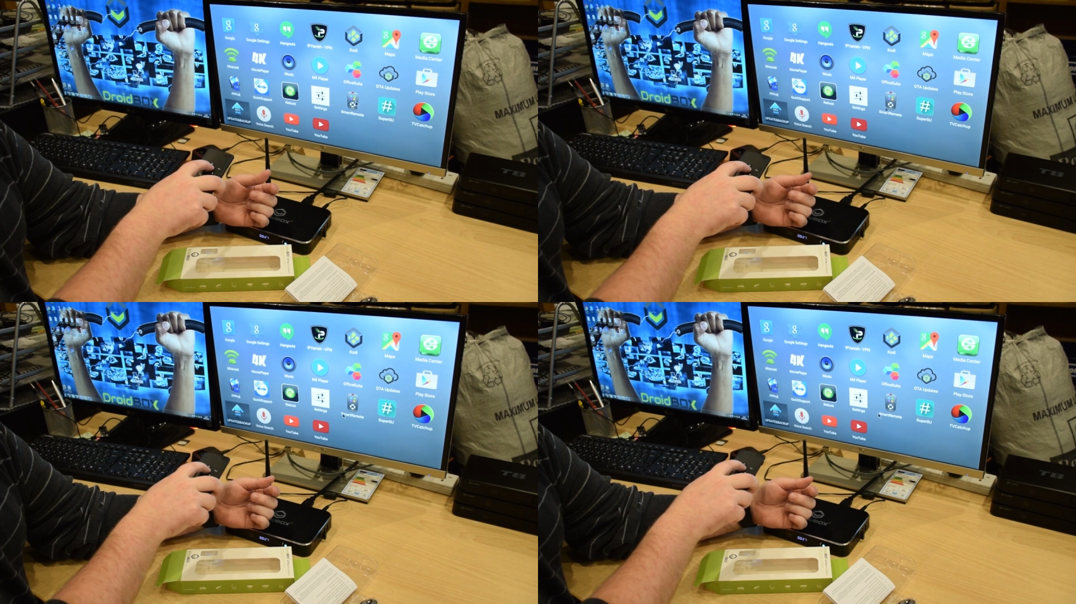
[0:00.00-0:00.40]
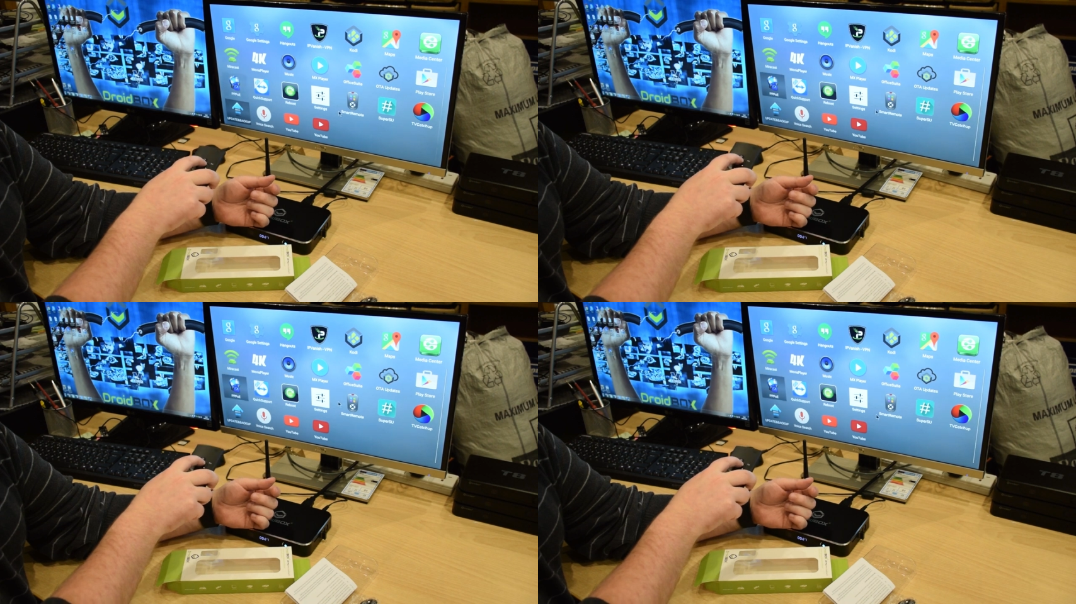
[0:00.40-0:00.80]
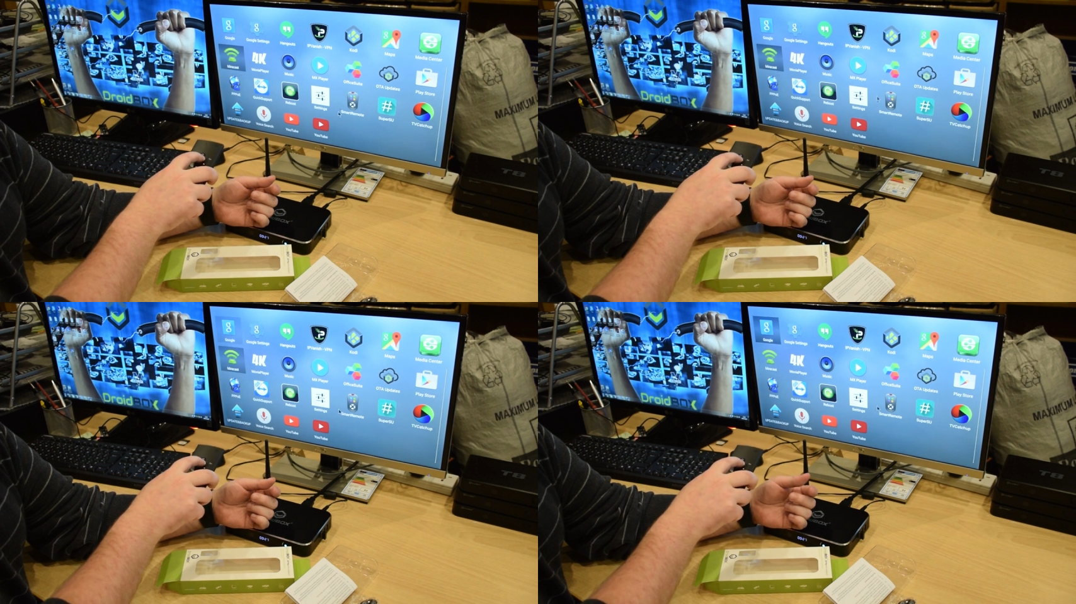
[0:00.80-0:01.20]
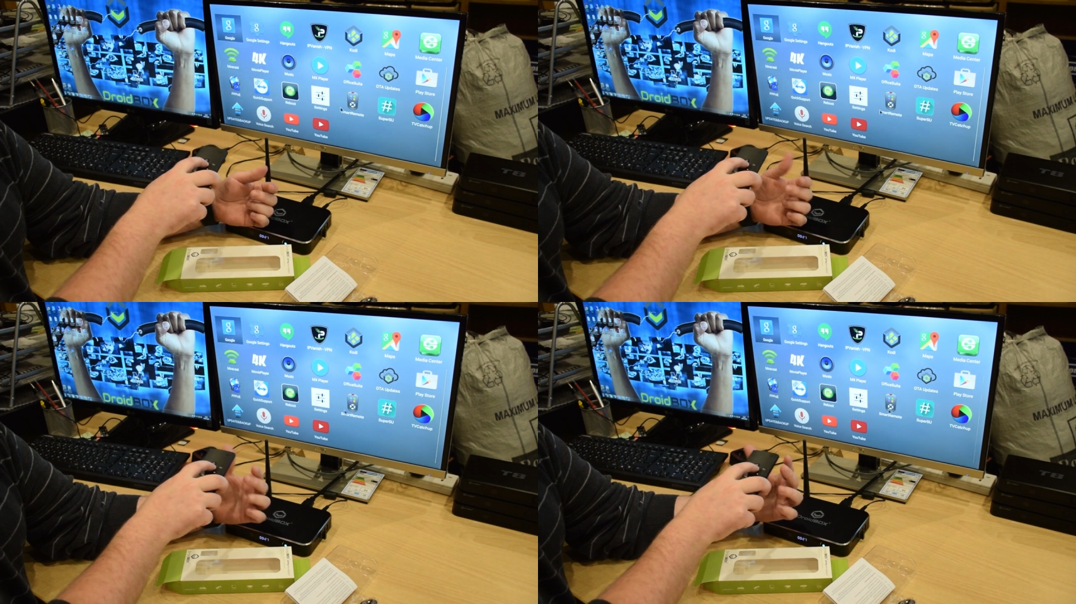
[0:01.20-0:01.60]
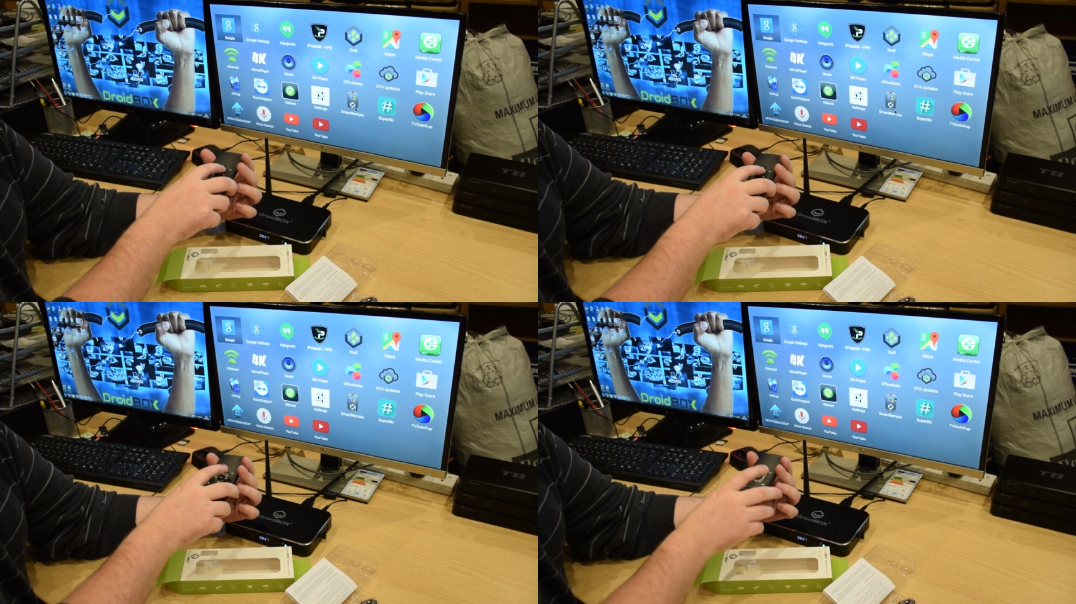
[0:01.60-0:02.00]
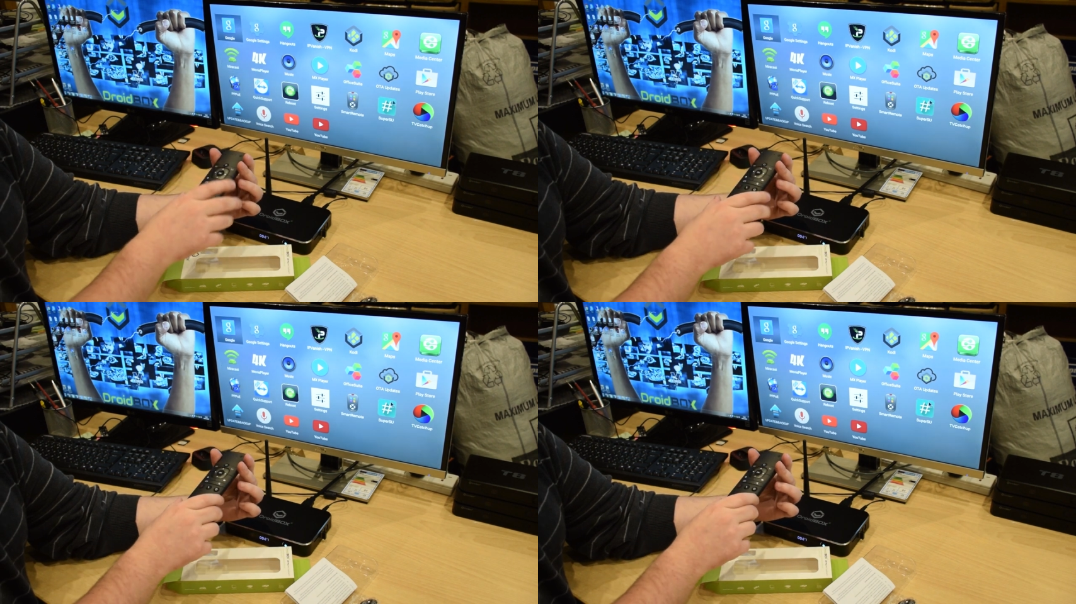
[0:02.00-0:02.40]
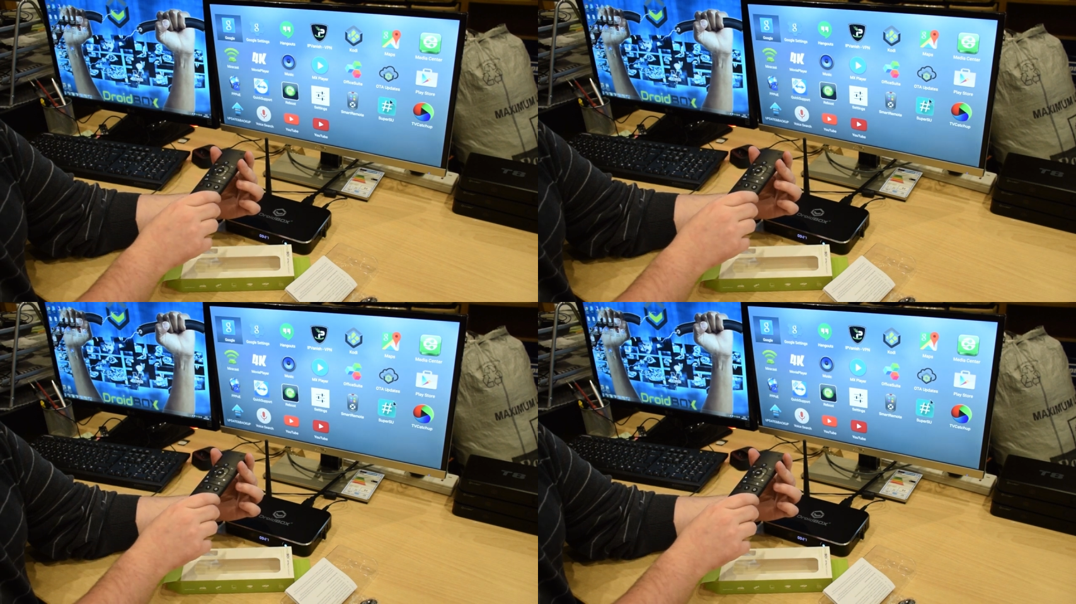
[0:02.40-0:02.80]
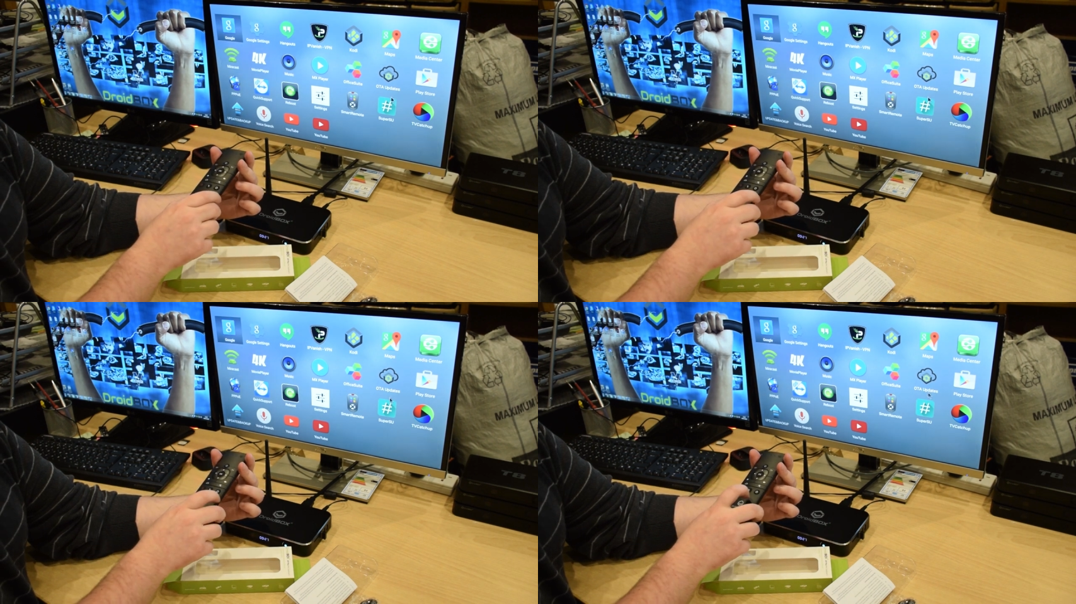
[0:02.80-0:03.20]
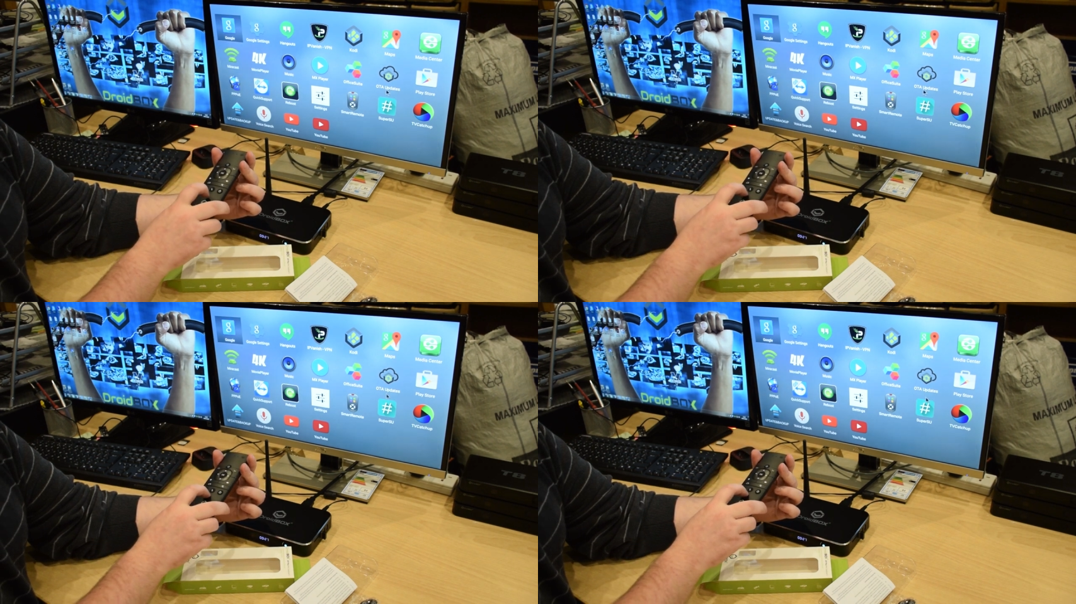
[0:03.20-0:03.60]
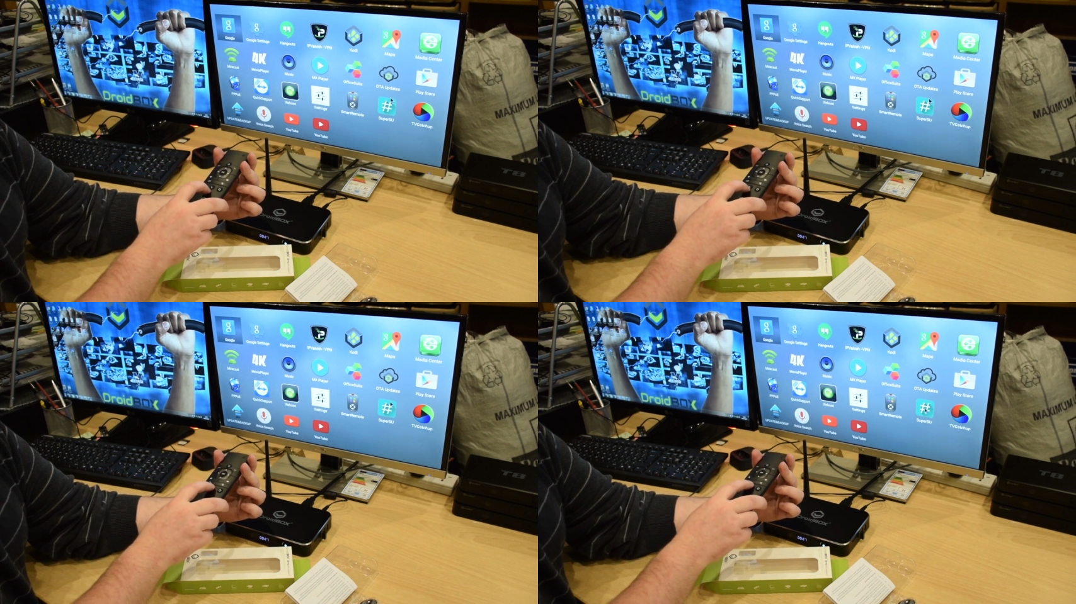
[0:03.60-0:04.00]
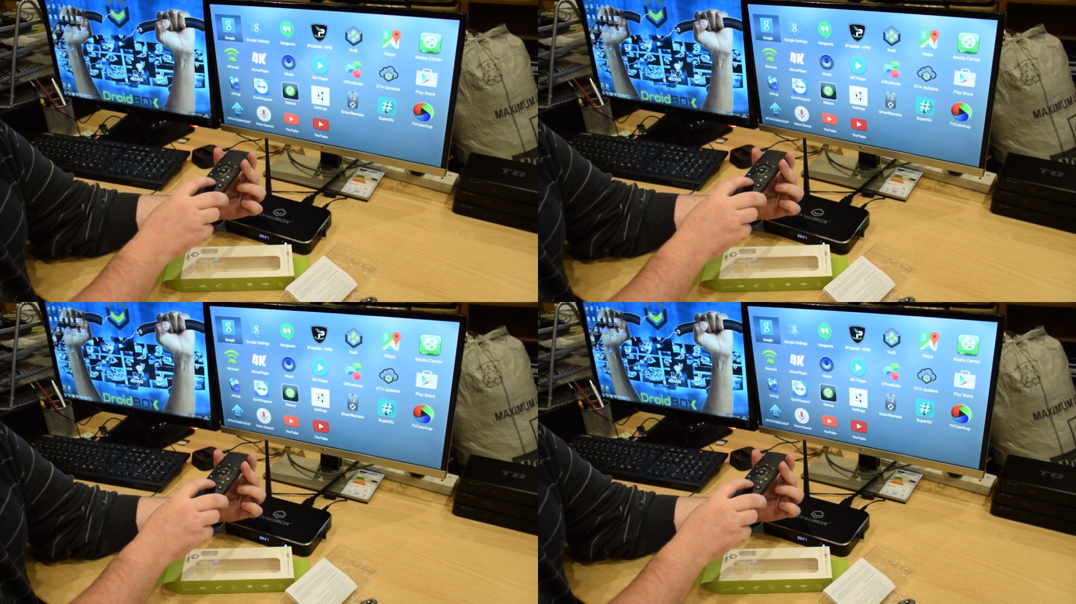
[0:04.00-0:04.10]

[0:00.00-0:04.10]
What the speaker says: Nobody's mouth can be seen.